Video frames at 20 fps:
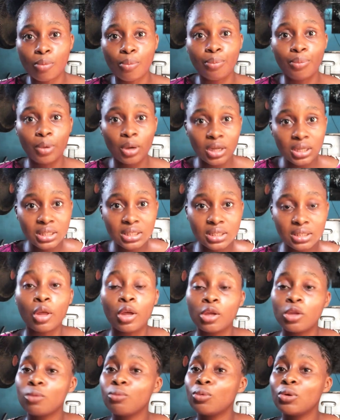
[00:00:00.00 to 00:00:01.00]
but
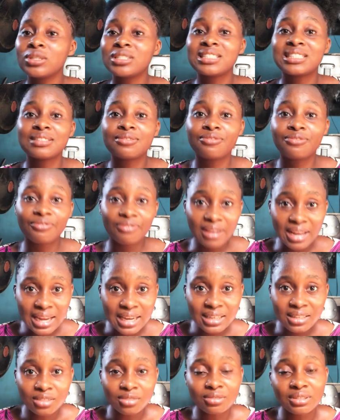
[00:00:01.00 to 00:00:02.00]
you must
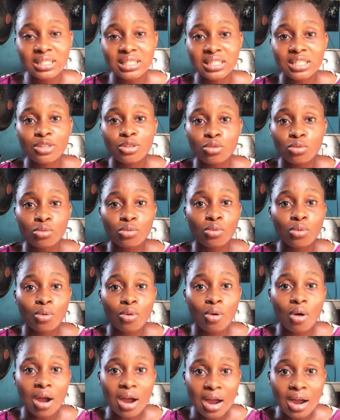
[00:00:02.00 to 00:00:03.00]
define the reason you
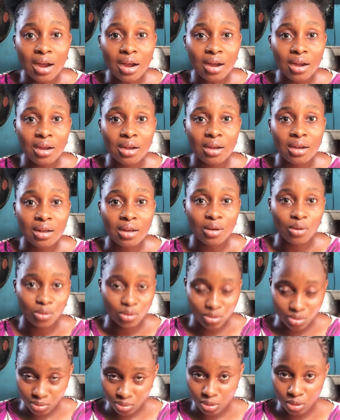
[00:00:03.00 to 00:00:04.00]
are
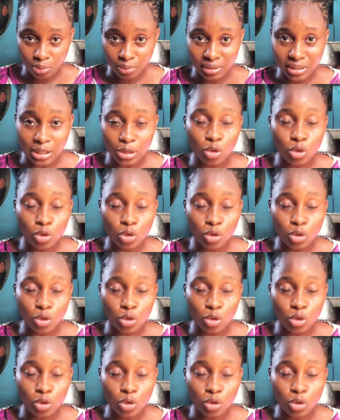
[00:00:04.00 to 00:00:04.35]
on social media.